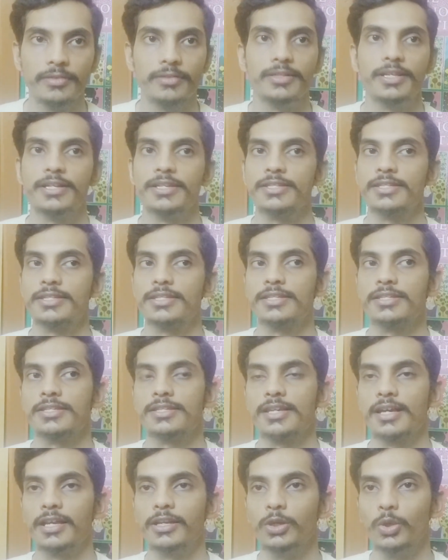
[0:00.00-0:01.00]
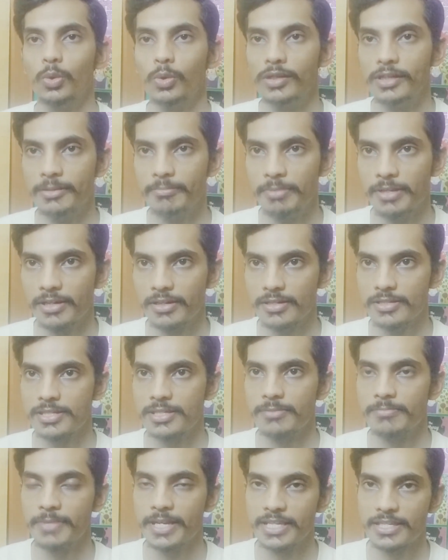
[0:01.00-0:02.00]
there's no
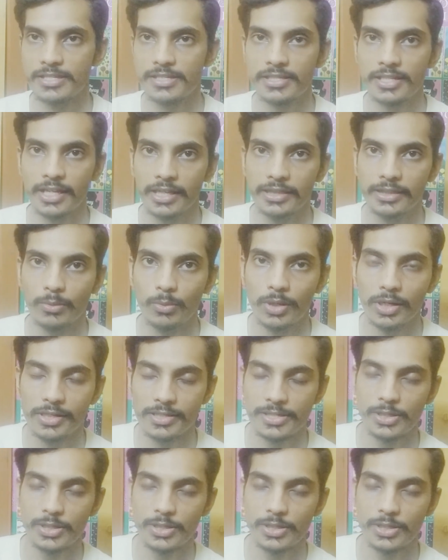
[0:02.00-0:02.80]
liberalism existing in the world.